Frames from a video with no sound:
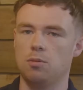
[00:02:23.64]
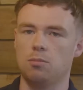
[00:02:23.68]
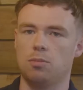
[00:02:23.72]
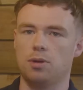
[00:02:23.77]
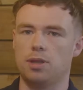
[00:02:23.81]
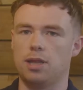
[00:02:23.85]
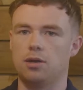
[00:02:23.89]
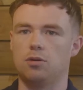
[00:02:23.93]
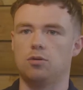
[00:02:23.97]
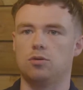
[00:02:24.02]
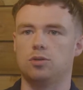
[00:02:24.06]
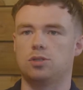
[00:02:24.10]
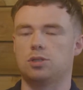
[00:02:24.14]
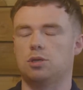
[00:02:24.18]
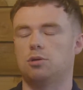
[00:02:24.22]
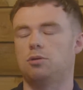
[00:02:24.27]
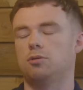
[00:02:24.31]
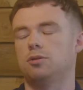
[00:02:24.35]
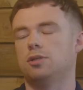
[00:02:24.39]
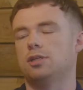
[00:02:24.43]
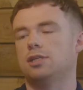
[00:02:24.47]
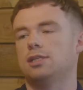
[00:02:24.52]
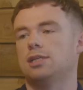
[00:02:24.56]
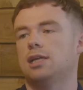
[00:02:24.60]
but then also
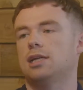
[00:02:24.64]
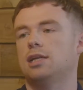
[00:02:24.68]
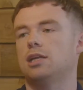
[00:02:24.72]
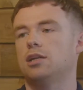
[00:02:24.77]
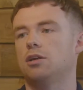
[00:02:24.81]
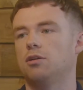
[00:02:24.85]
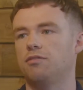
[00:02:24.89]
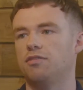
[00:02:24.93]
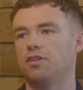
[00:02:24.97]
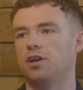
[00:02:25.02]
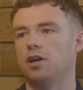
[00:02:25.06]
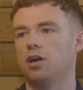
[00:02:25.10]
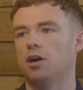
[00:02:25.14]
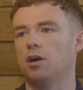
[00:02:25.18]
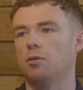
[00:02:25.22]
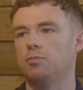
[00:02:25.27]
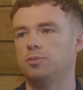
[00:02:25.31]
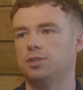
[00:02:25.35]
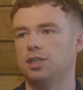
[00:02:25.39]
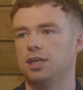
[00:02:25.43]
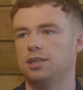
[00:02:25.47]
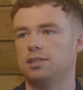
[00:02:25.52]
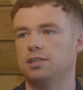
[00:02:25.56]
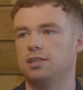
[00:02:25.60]
understanding other
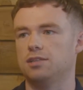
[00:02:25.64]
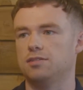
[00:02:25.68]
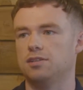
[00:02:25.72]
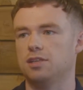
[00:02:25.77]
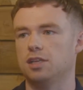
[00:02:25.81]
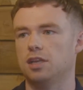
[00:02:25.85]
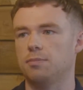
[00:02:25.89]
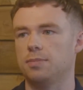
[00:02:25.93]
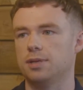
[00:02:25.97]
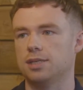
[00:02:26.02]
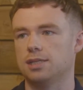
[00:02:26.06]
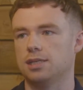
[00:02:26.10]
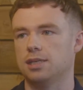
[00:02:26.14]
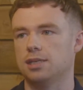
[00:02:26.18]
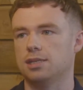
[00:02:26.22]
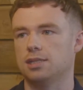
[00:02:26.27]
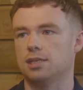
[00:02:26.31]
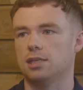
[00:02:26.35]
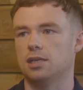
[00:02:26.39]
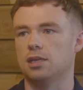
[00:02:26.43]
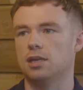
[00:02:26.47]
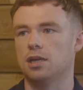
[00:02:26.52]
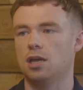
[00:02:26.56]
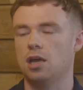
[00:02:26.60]
objectives in the business
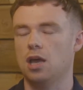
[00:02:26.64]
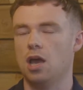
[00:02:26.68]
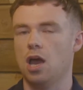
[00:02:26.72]
and